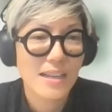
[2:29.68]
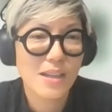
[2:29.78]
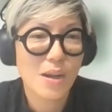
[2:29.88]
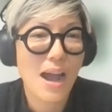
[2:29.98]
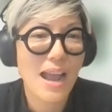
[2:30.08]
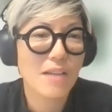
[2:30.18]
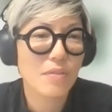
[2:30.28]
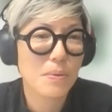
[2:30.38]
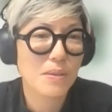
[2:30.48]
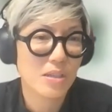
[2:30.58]
So I
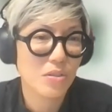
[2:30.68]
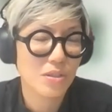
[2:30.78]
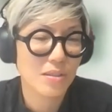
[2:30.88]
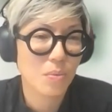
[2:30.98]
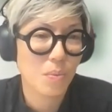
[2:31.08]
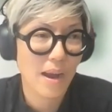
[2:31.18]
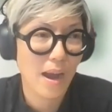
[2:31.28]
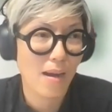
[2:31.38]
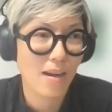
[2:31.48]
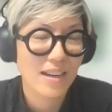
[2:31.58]
have a position
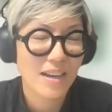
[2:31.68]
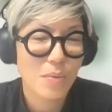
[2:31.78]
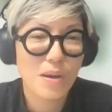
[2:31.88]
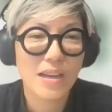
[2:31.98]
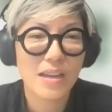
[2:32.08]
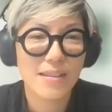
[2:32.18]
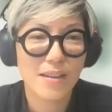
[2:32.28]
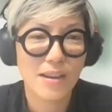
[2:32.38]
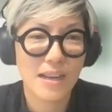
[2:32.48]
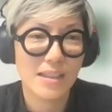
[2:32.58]
where we're
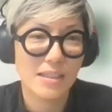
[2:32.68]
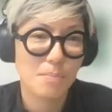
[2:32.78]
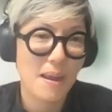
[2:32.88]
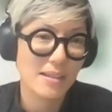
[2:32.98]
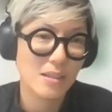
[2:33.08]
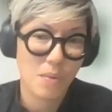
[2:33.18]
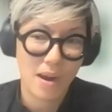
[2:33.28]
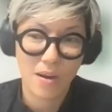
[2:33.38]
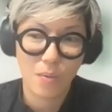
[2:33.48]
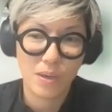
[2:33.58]
either in the space
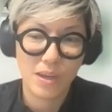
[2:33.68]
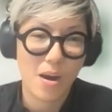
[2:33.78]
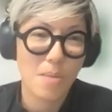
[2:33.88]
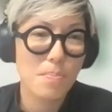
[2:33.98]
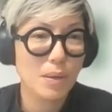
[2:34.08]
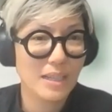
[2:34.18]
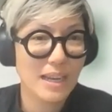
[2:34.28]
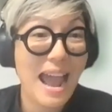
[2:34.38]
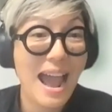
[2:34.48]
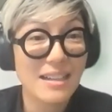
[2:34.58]
where we are
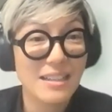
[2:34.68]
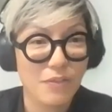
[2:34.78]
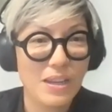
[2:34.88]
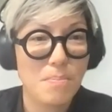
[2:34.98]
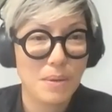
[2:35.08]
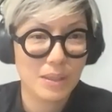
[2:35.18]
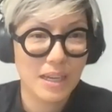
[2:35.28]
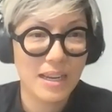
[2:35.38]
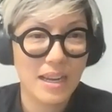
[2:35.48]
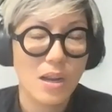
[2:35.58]
building, actively
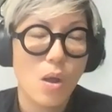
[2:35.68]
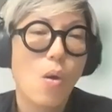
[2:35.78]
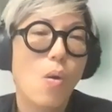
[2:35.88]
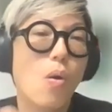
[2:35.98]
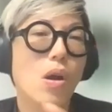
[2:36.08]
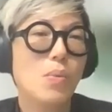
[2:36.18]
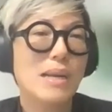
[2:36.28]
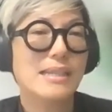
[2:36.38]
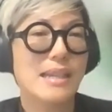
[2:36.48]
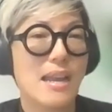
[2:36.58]
building it, or
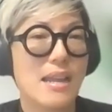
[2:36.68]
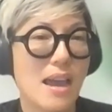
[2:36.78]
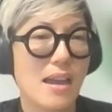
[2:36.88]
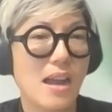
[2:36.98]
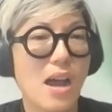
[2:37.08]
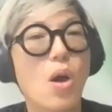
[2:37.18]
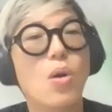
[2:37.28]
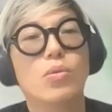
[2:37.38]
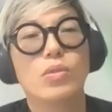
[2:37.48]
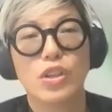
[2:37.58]
we say that,
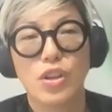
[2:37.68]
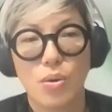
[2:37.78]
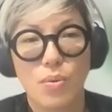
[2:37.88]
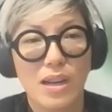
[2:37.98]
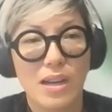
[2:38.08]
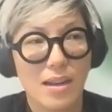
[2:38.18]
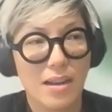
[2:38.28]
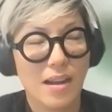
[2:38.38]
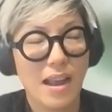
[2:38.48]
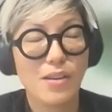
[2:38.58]
oh, you know, we're going to
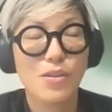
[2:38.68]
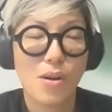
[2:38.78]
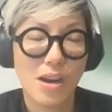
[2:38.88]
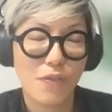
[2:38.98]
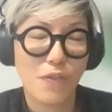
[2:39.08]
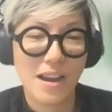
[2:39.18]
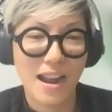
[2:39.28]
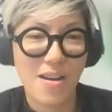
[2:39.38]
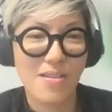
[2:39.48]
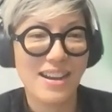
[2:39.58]
ignore it for
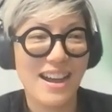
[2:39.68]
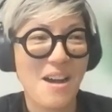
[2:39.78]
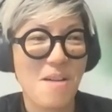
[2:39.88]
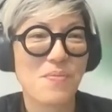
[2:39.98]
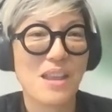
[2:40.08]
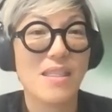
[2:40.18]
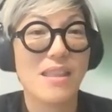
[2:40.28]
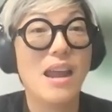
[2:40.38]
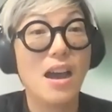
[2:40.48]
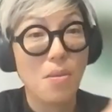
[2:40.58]
now. Um, and
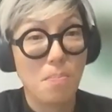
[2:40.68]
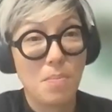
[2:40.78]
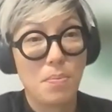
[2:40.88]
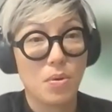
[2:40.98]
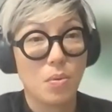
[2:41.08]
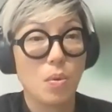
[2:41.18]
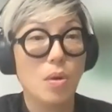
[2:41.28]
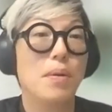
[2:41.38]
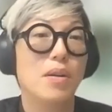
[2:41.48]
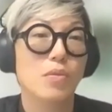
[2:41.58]
then other people
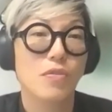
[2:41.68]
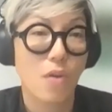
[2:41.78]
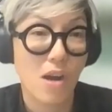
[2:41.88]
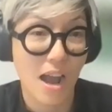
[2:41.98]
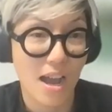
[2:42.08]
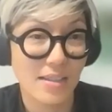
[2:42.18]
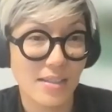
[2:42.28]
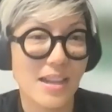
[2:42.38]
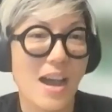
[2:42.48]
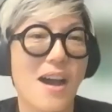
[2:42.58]
will build for
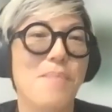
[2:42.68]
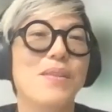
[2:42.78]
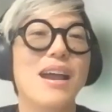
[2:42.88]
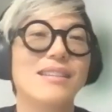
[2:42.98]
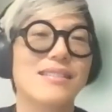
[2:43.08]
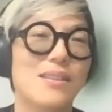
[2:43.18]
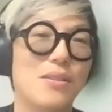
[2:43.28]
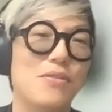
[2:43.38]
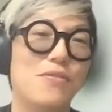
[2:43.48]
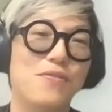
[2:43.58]
us. Um, and
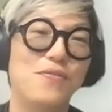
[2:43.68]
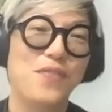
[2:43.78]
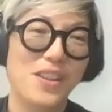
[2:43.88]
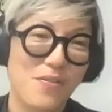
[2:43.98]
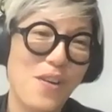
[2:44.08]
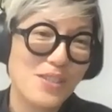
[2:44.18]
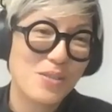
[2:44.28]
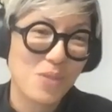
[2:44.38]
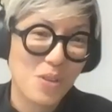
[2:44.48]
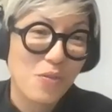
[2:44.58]
so for the
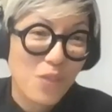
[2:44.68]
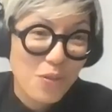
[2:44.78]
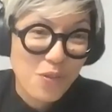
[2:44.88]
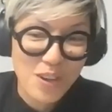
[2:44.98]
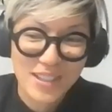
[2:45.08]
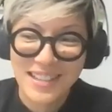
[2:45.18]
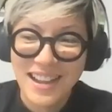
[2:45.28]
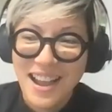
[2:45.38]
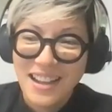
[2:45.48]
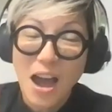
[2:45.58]
first, the, the first
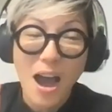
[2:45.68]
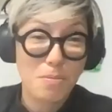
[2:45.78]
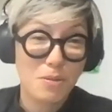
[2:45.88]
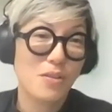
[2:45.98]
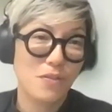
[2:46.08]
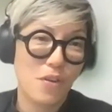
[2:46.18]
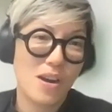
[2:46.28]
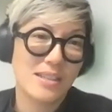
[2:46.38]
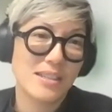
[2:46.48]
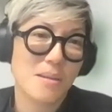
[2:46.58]
option for
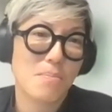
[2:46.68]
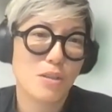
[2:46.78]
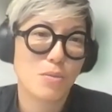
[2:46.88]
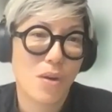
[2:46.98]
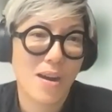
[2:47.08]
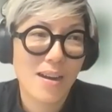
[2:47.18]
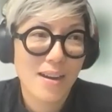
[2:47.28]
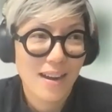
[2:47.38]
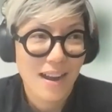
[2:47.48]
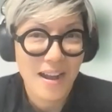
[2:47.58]
us is a much more
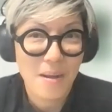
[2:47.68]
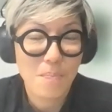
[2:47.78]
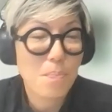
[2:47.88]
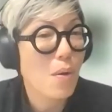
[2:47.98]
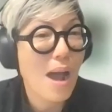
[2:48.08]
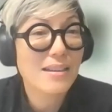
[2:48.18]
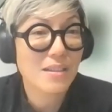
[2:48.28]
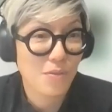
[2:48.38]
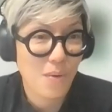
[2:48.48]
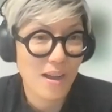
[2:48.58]
um,
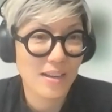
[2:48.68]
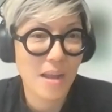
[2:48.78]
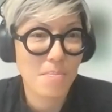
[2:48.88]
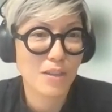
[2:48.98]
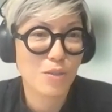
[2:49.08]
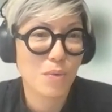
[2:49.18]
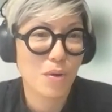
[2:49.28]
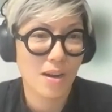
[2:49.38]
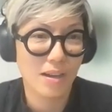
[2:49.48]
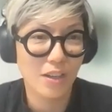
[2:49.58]
proactive one and much
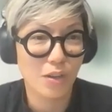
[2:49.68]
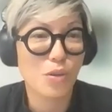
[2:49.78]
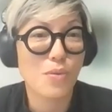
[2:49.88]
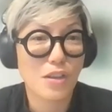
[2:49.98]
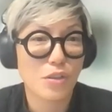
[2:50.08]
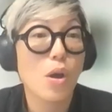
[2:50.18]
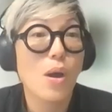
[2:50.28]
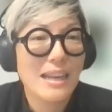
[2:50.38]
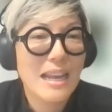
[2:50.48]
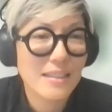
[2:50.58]
more you know directional
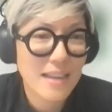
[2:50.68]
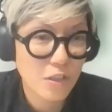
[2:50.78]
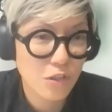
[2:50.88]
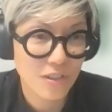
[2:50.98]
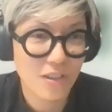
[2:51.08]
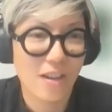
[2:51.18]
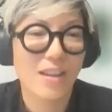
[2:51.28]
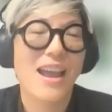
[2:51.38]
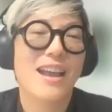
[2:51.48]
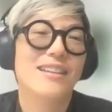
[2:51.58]
and
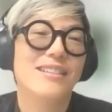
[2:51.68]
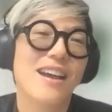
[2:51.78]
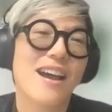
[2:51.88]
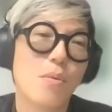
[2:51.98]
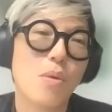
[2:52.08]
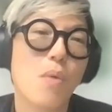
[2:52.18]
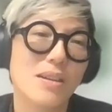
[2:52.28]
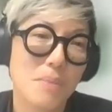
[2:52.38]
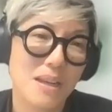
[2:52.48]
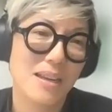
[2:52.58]
intentional and uh, we
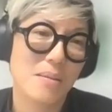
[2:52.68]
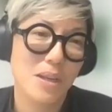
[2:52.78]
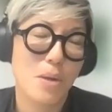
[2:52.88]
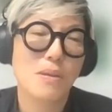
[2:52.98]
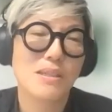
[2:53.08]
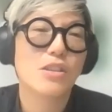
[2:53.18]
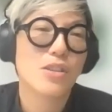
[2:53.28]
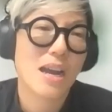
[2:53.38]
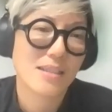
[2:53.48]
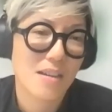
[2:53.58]
want to be you know
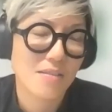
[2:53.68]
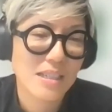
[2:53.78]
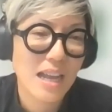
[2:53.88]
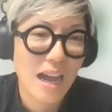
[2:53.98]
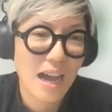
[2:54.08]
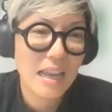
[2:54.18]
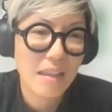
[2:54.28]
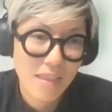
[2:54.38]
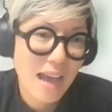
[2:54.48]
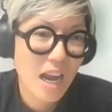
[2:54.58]
position ourselves uh,
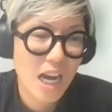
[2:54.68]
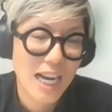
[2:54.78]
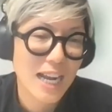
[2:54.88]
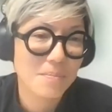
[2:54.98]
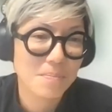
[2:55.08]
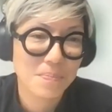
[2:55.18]
in that area